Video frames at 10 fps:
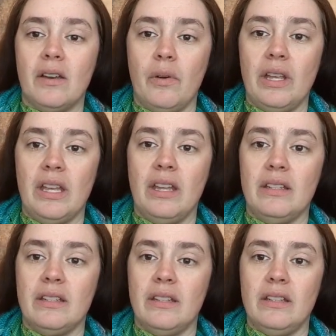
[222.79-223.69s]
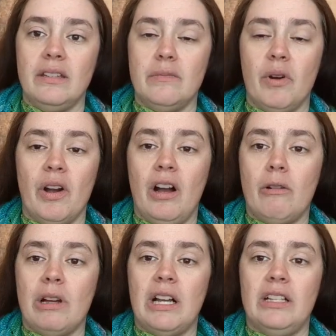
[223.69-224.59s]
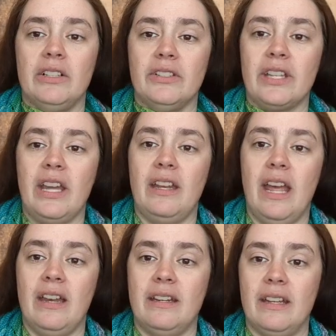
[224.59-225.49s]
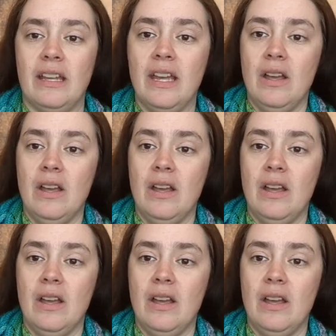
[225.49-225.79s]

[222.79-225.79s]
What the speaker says: going into these more aqua colors and ending